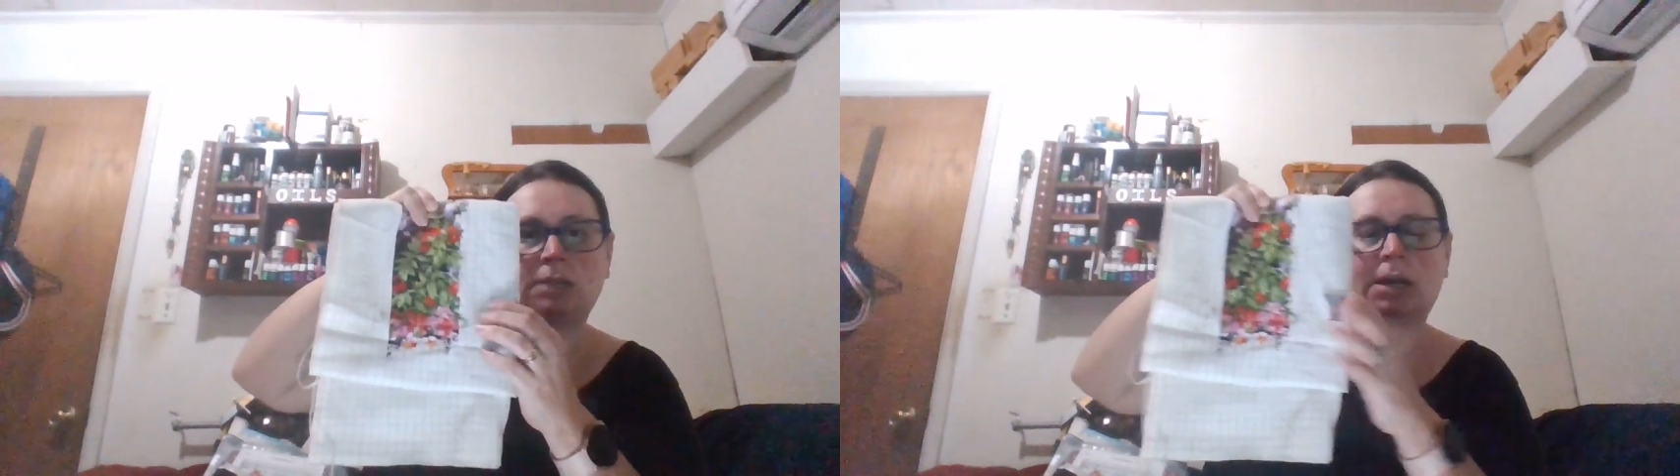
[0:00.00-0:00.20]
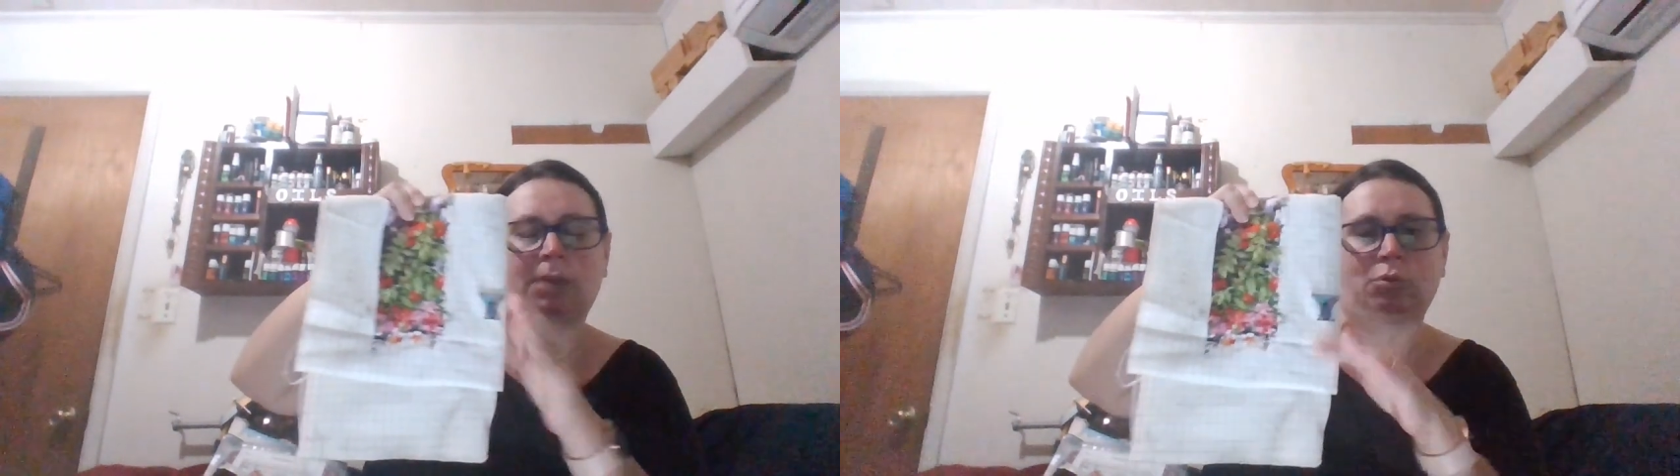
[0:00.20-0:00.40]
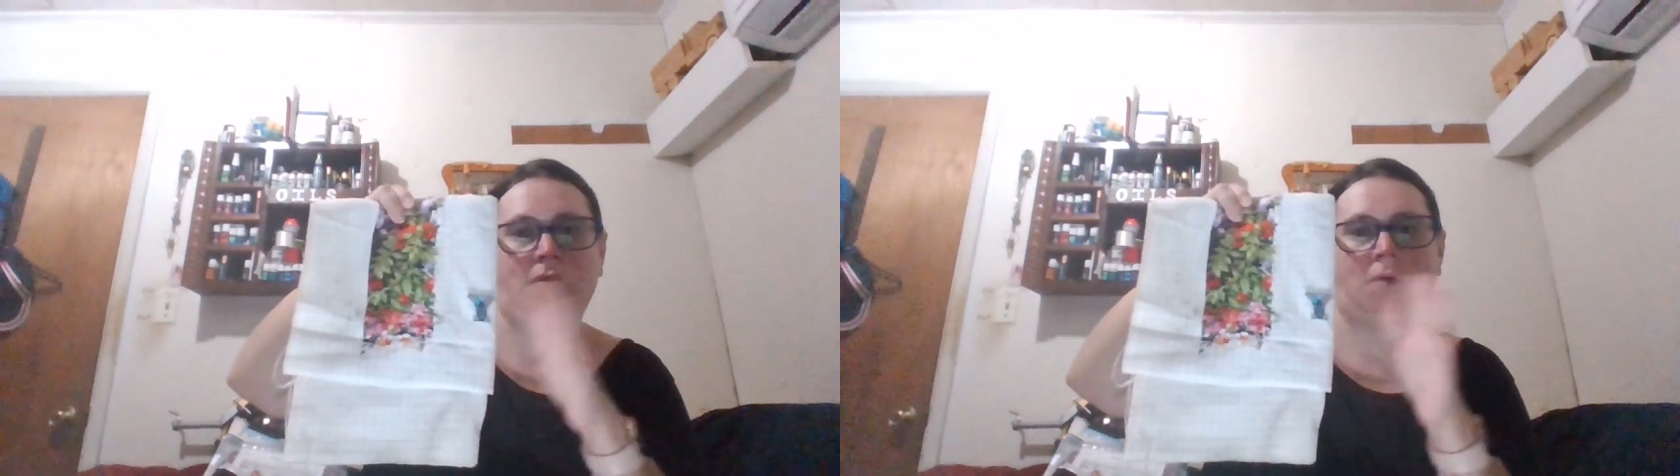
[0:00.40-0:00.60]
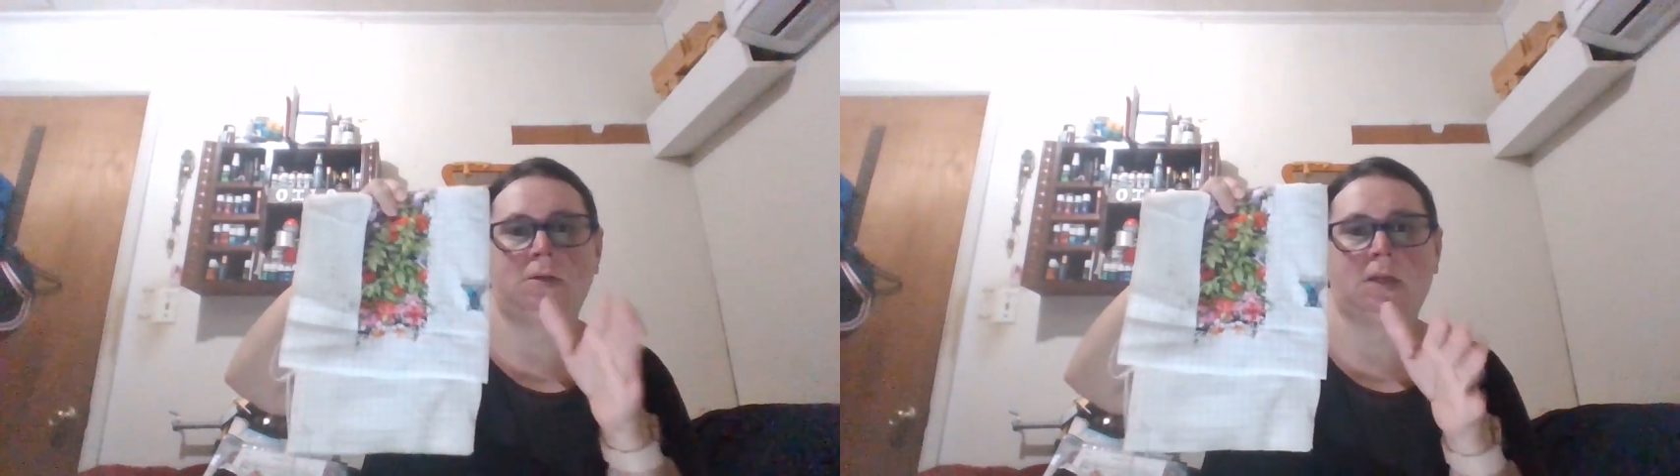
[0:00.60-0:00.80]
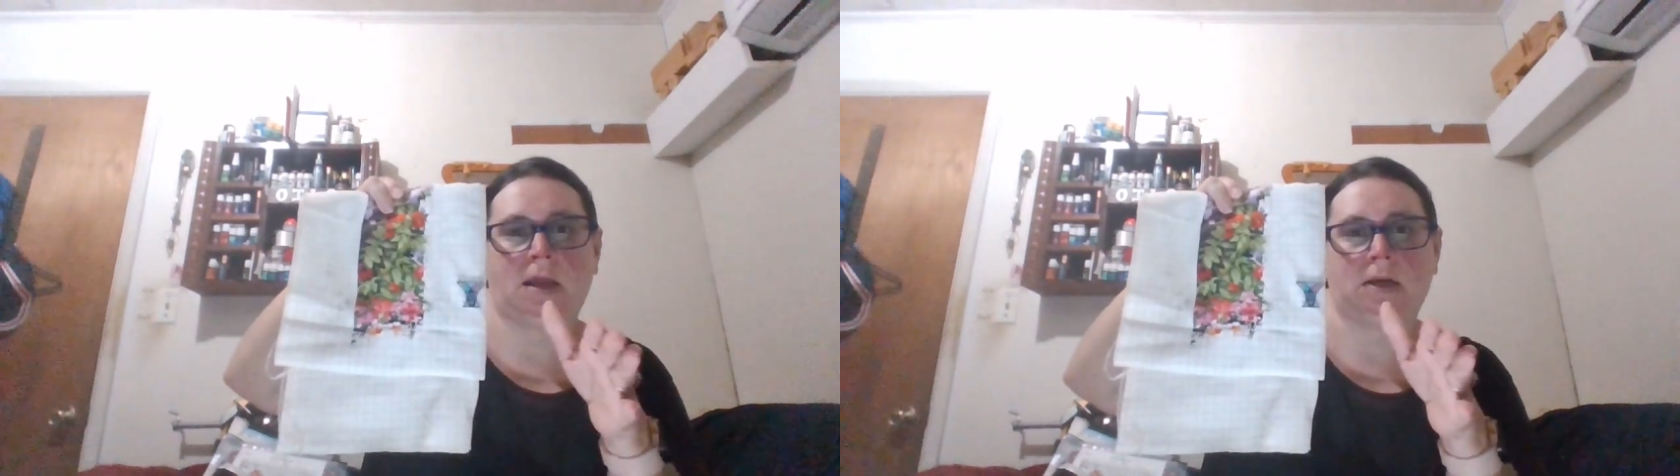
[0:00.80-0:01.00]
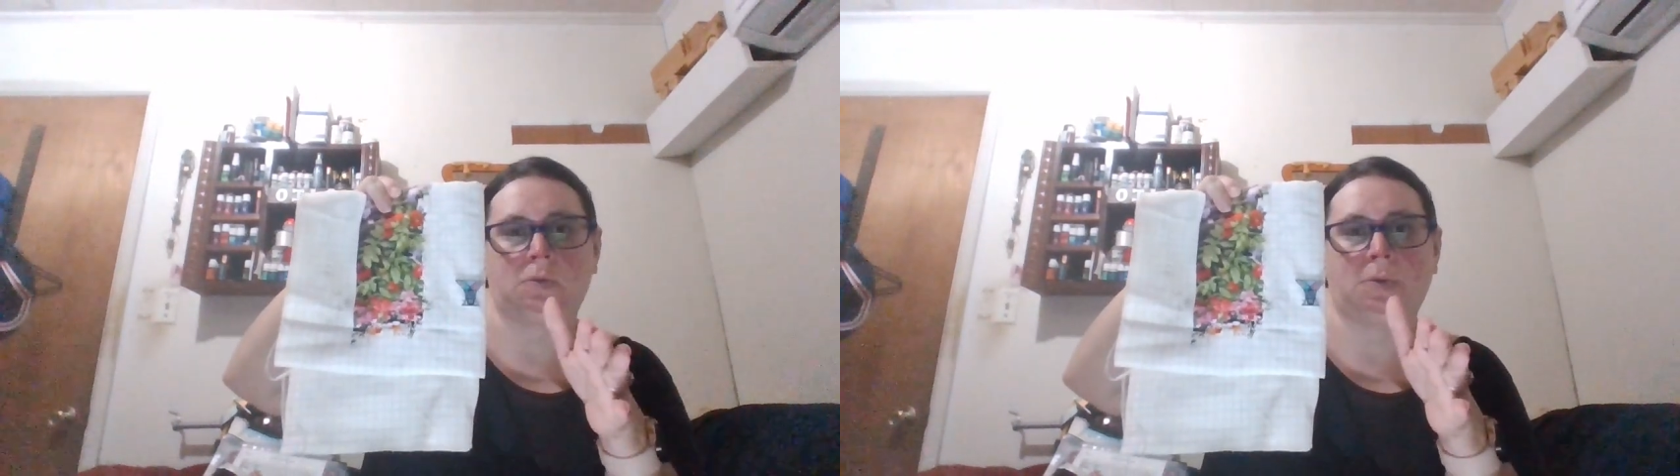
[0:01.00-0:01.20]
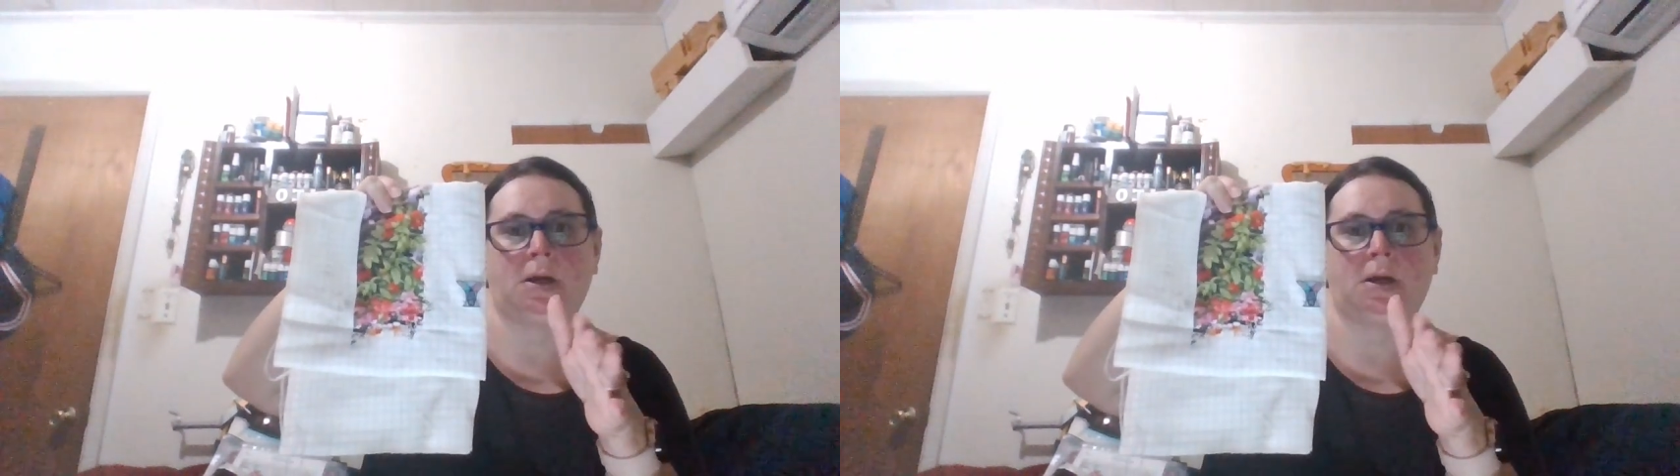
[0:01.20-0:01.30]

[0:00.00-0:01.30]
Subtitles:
then I move over to the next